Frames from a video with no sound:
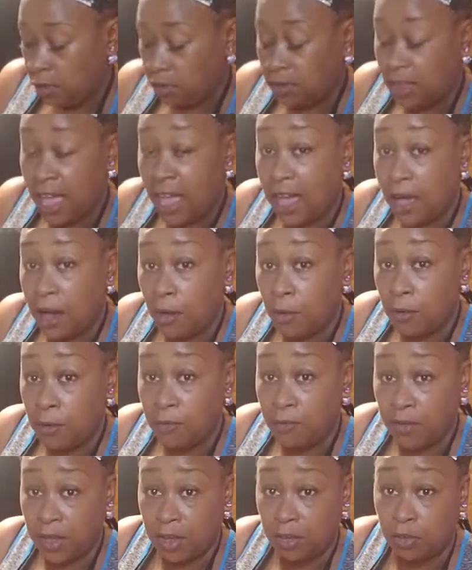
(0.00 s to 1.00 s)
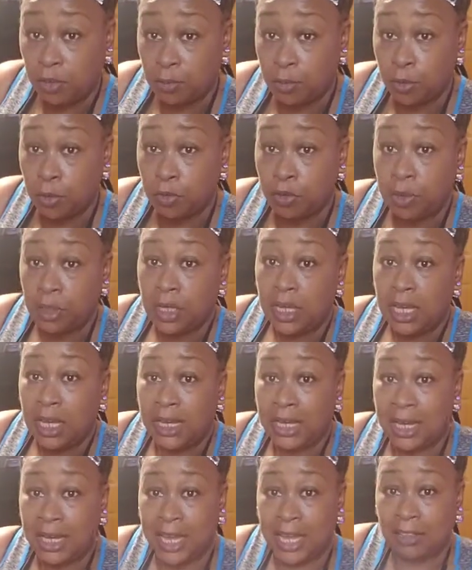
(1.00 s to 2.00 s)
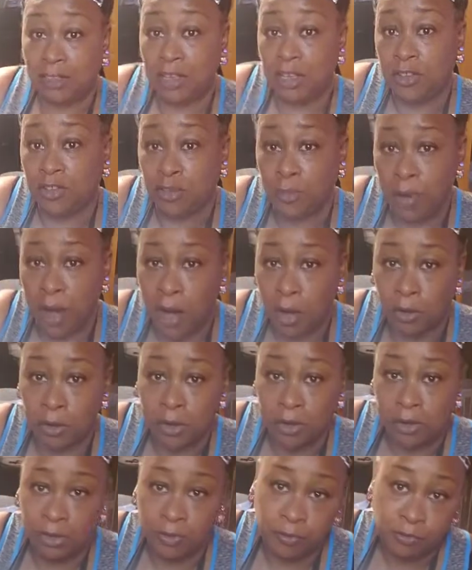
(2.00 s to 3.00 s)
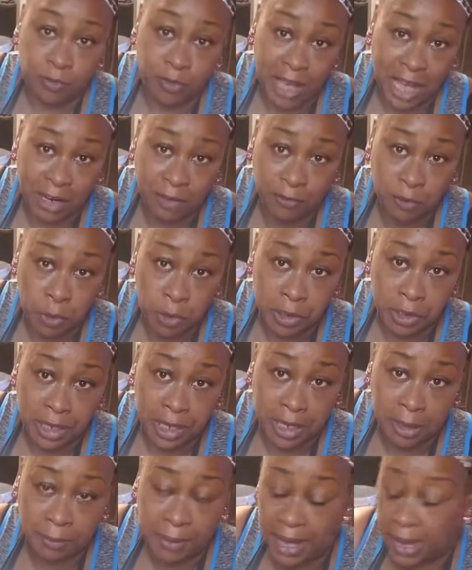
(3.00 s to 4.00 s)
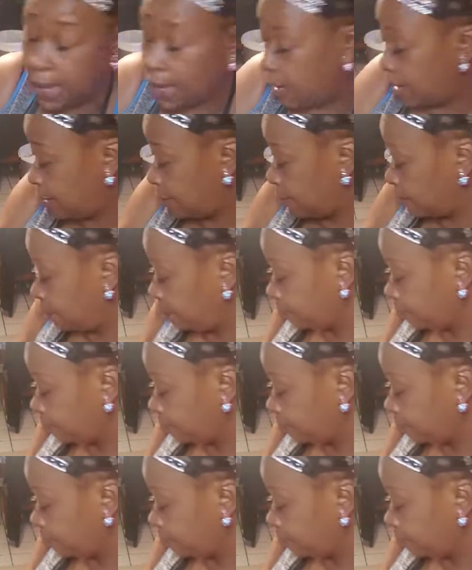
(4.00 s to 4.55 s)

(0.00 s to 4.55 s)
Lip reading: style vegetables, and I got these from Aldi's, $1.49 a bag.